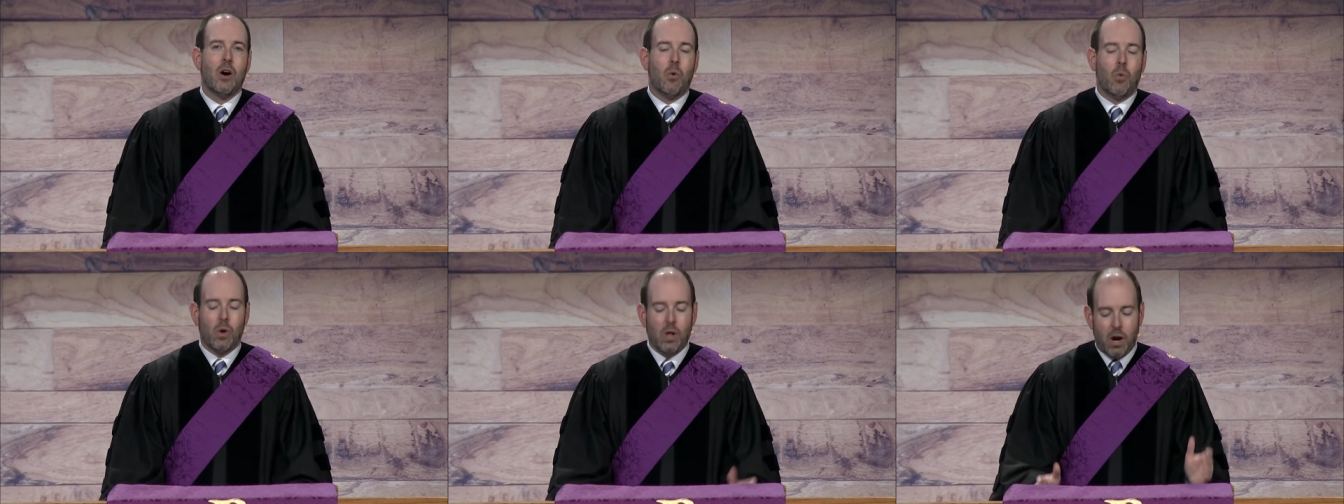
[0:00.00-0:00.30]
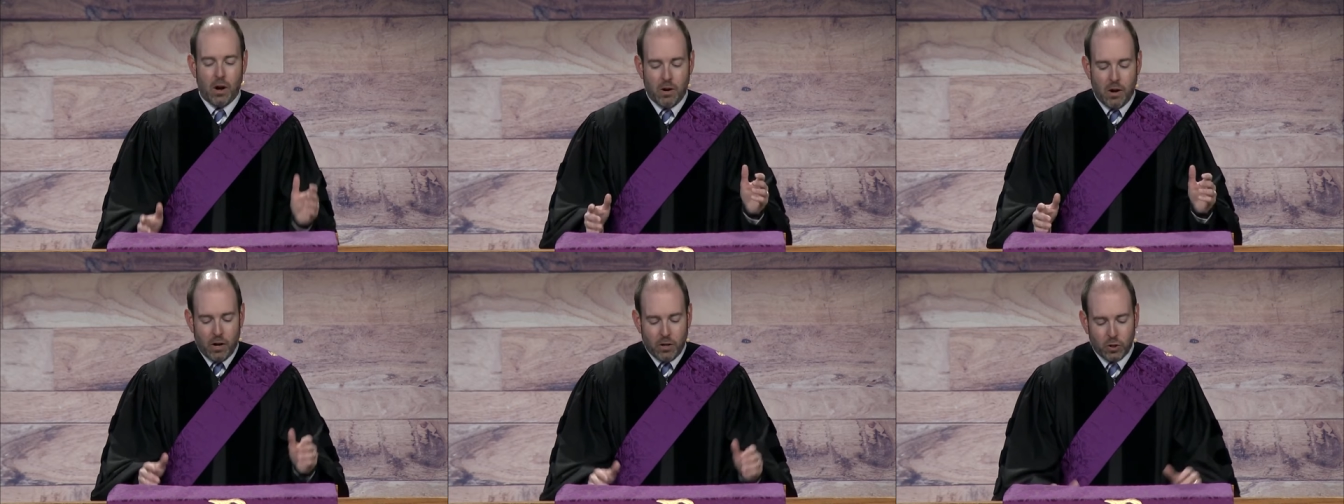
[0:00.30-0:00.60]
Well,
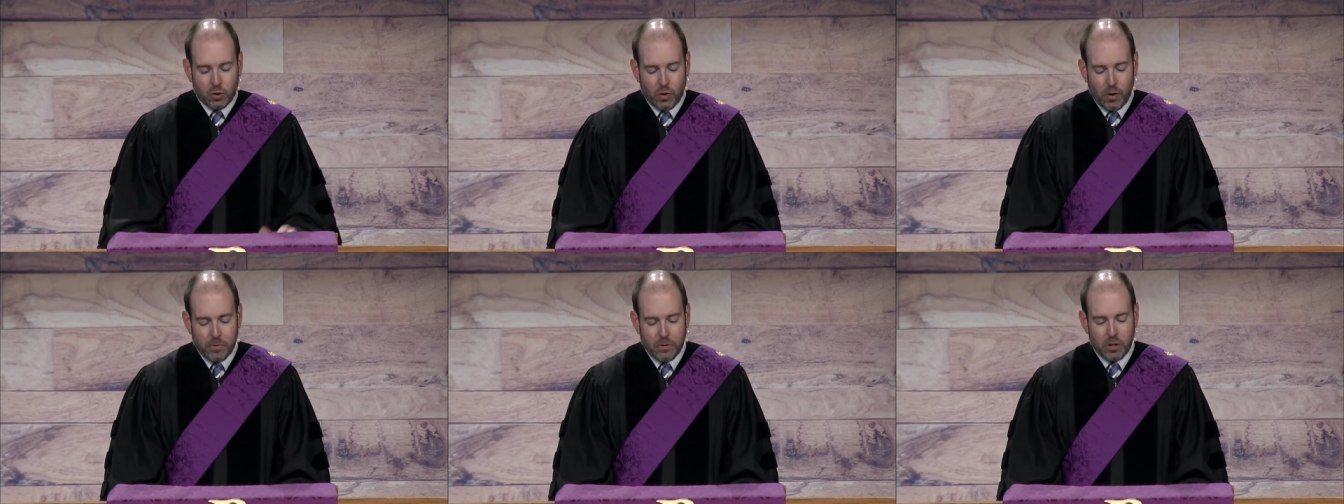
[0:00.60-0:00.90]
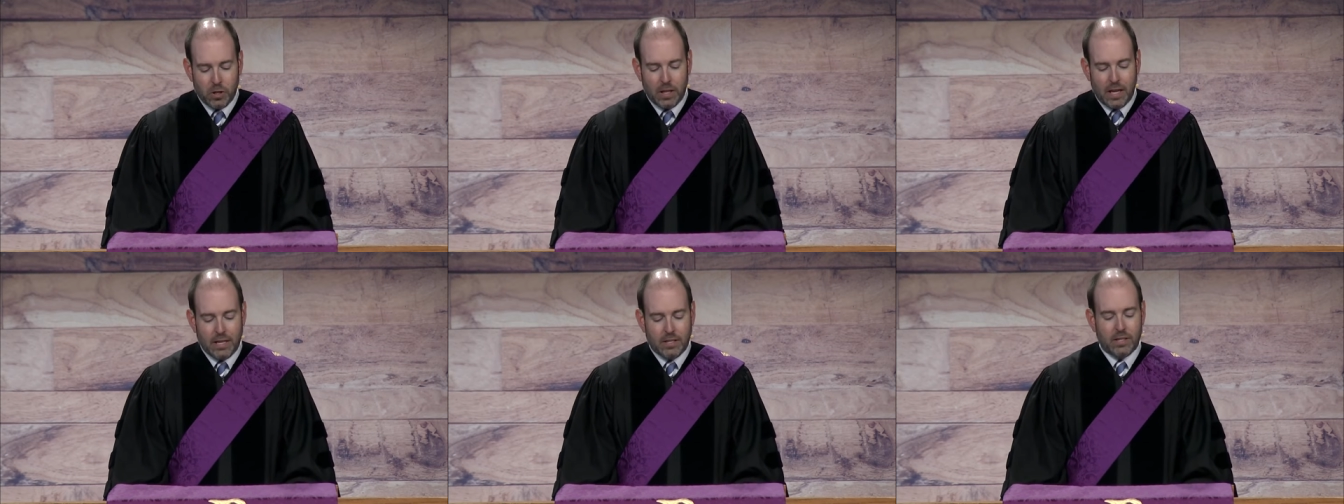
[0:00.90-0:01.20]
our, our
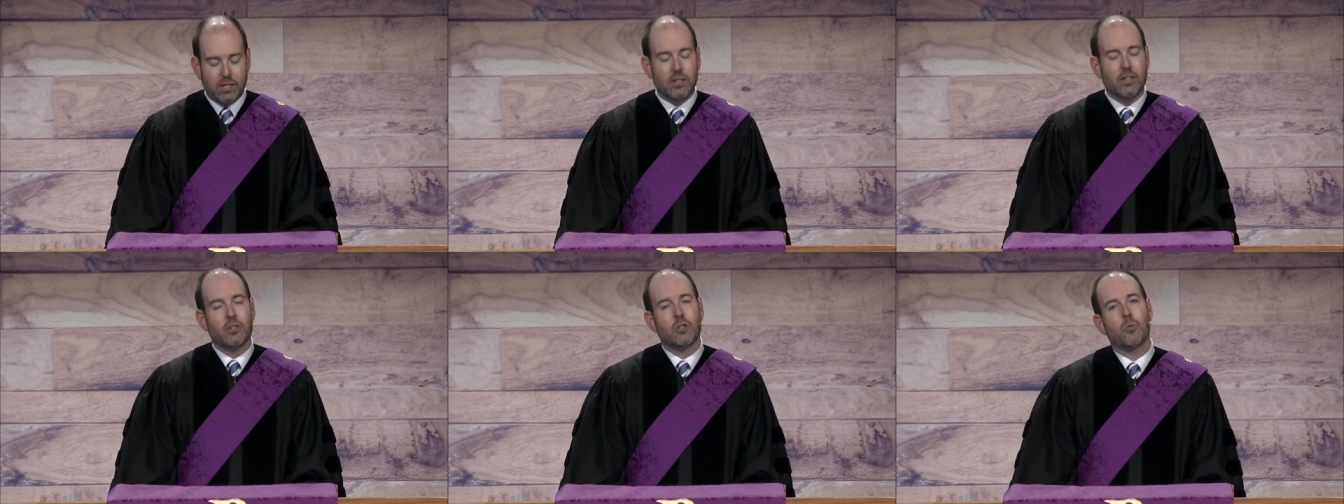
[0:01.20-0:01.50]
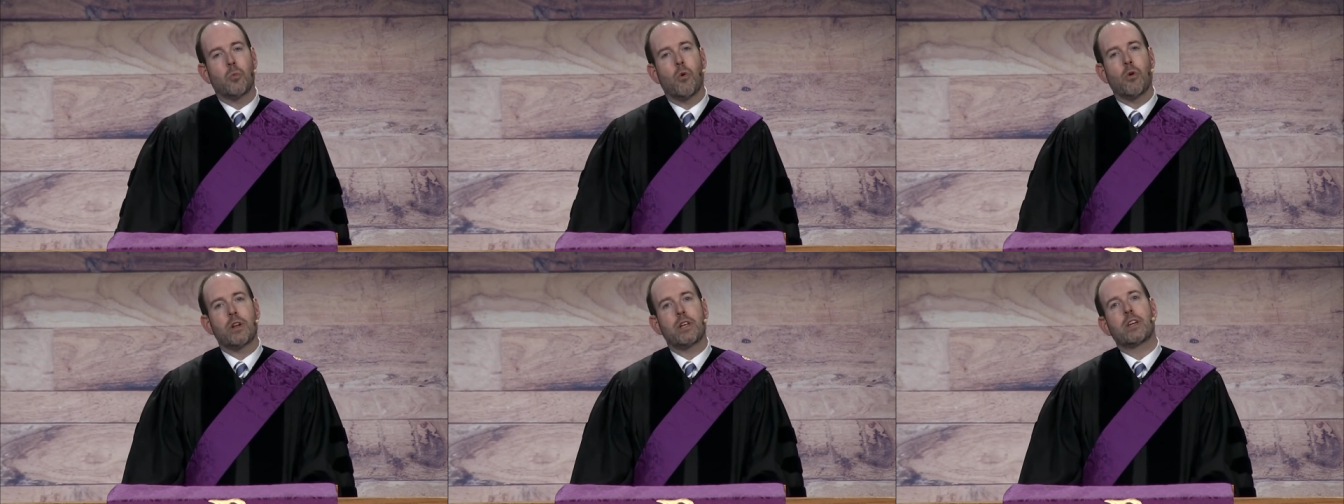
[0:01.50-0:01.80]
scripture lesson
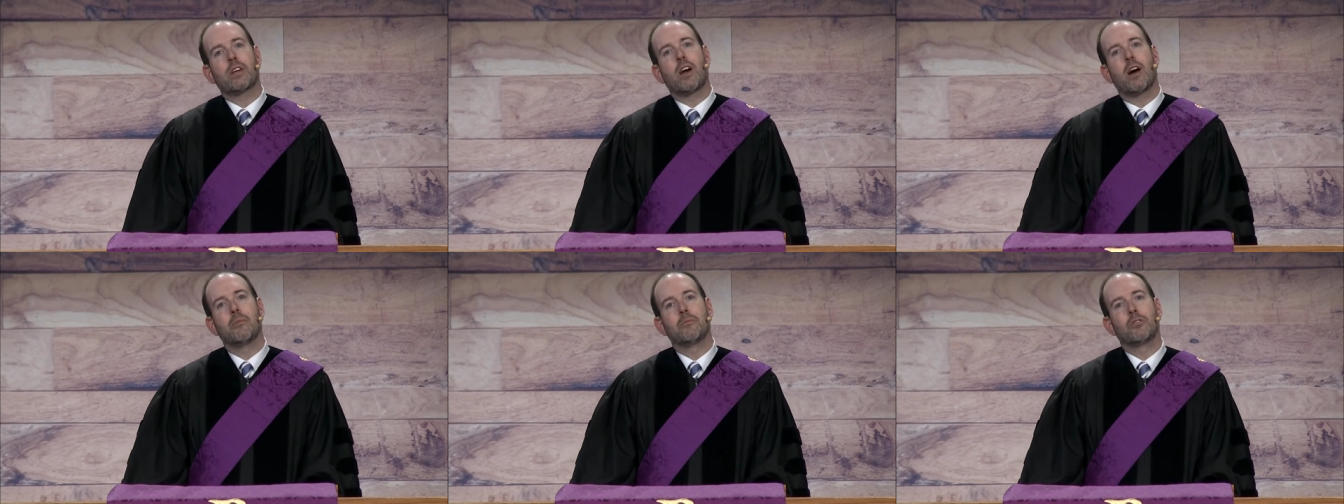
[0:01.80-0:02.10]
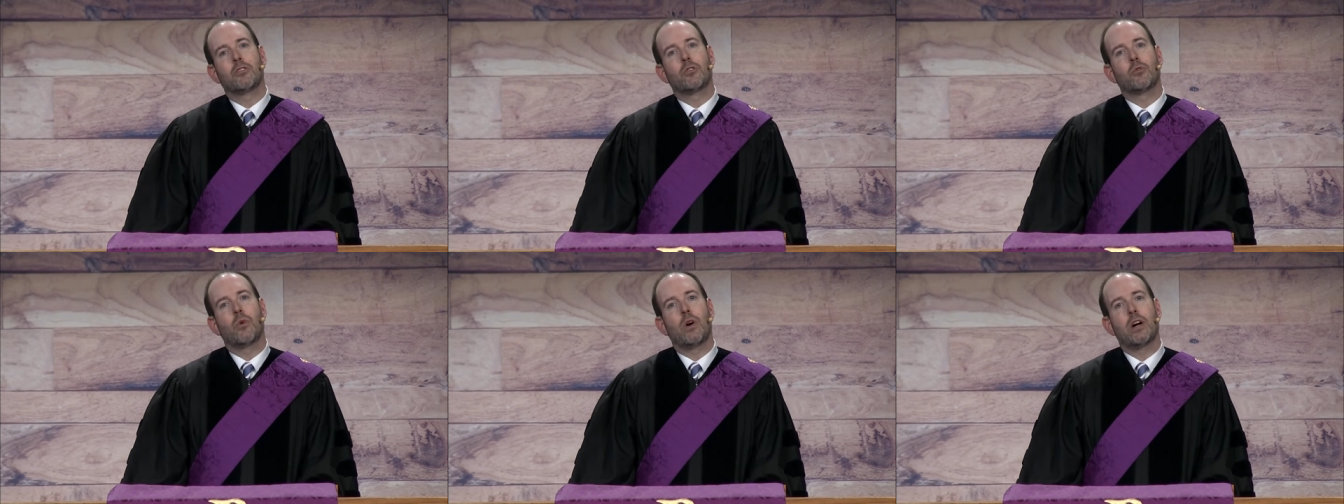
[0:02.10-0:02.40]
this morning
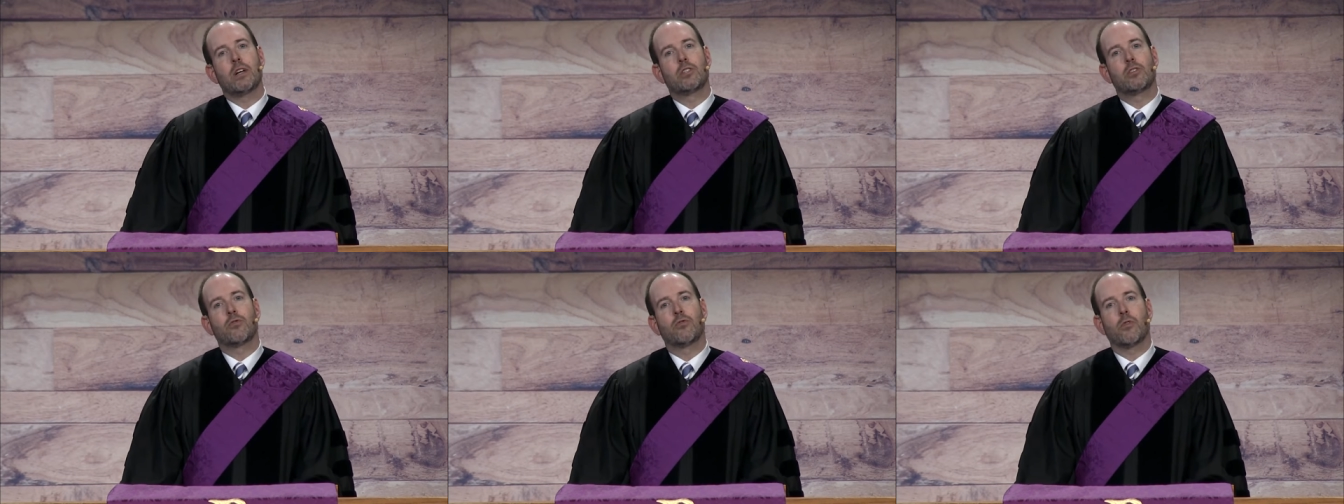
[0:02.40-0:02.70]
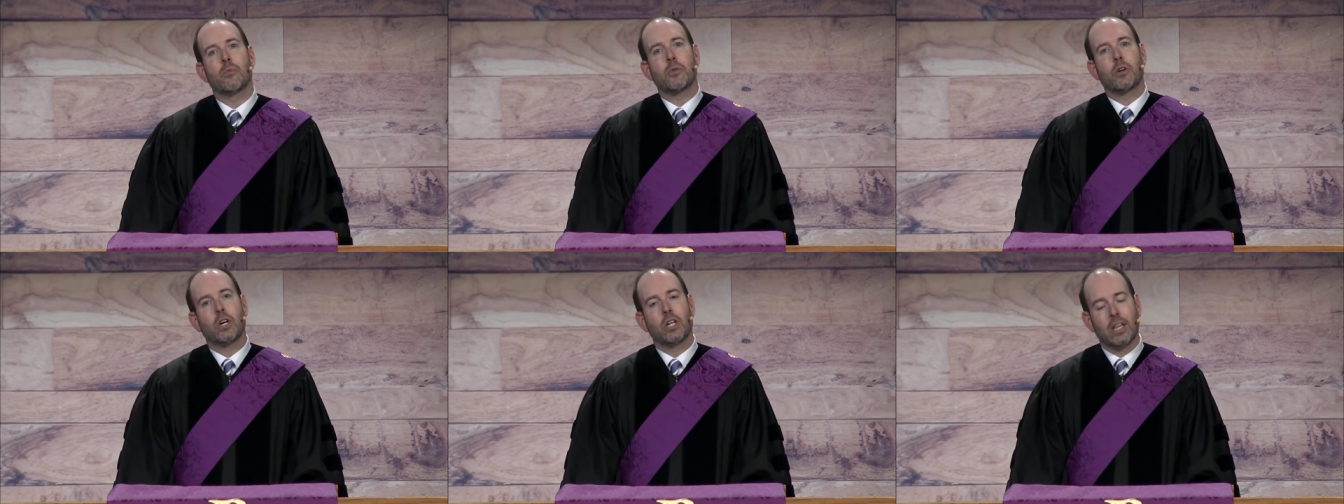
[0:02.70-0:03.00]
comes to us
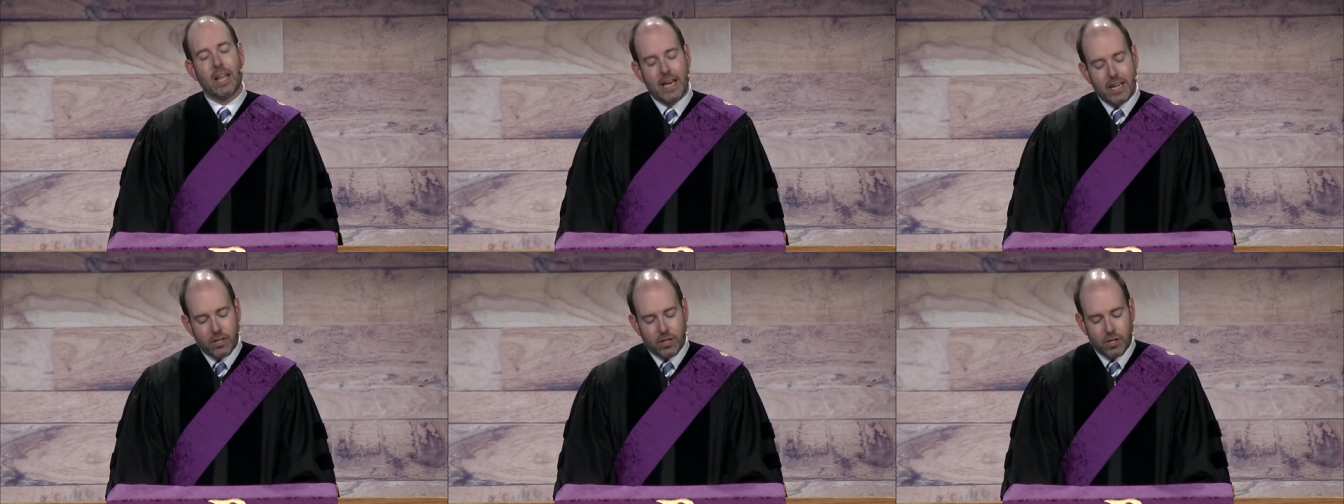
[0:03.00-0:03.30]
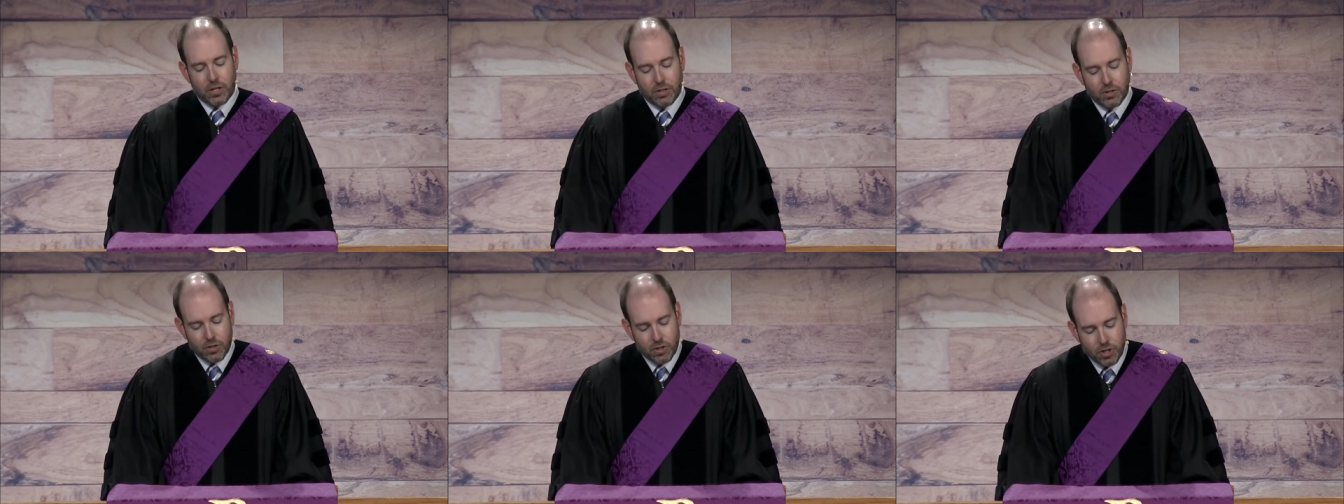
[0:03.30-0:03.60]
from
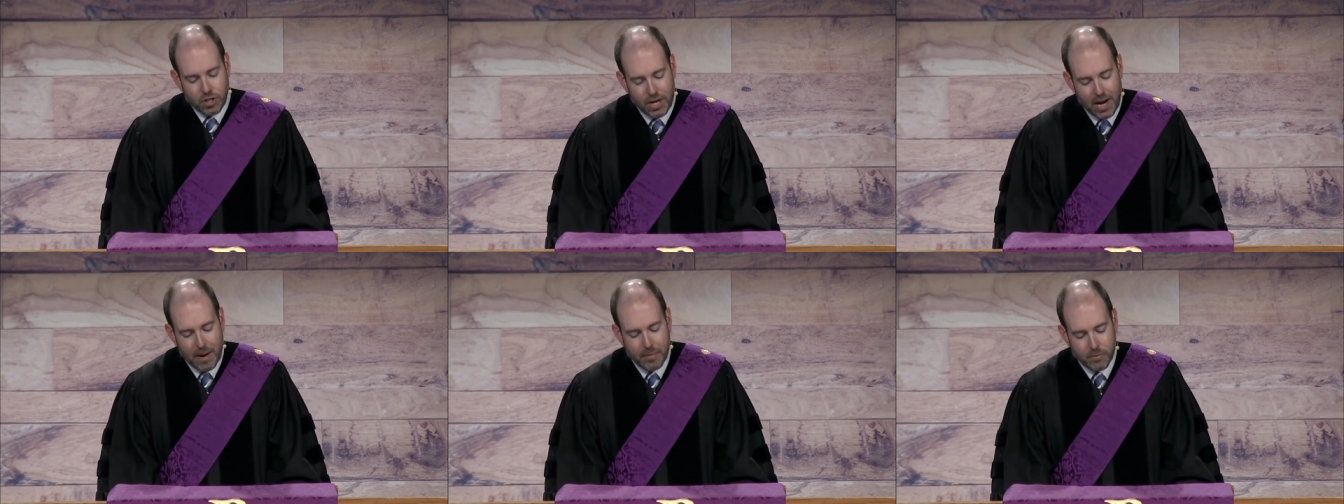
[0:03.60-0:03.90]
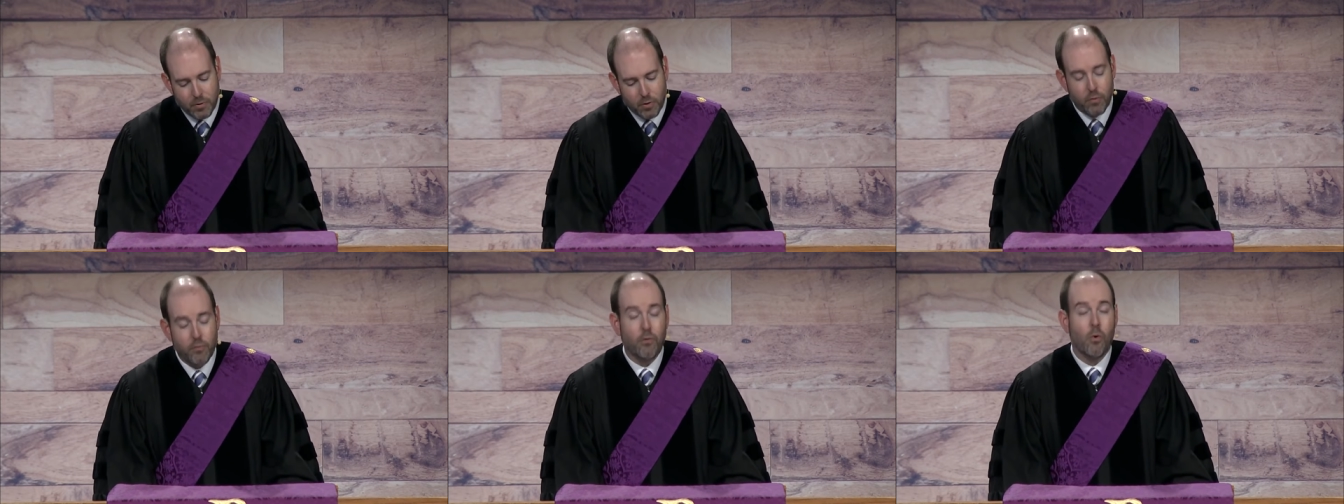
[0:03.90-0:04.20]
Galatians
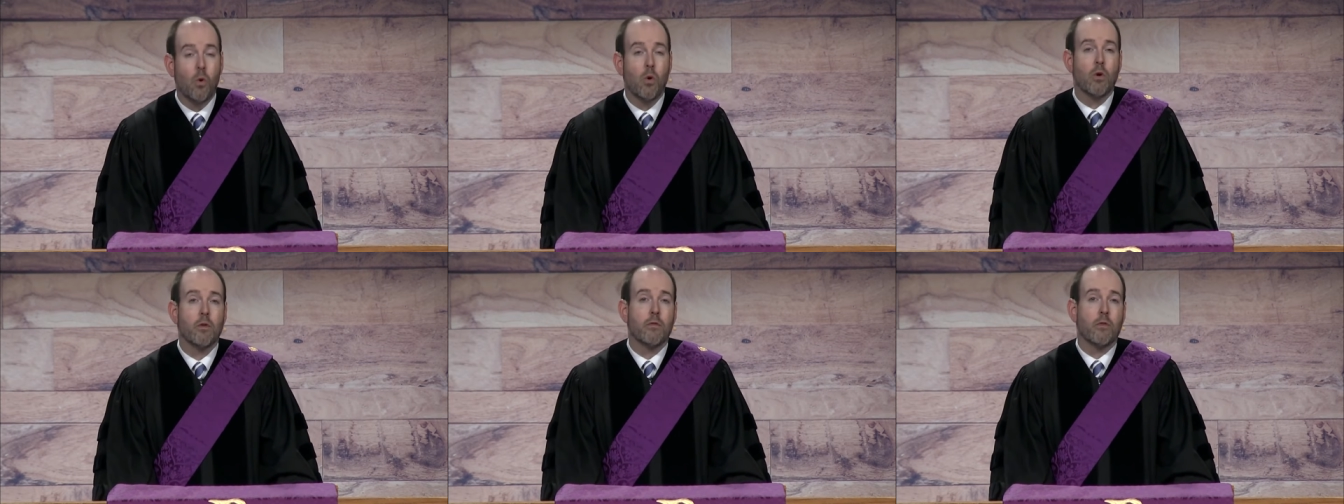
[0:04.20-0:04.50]
chapter 4,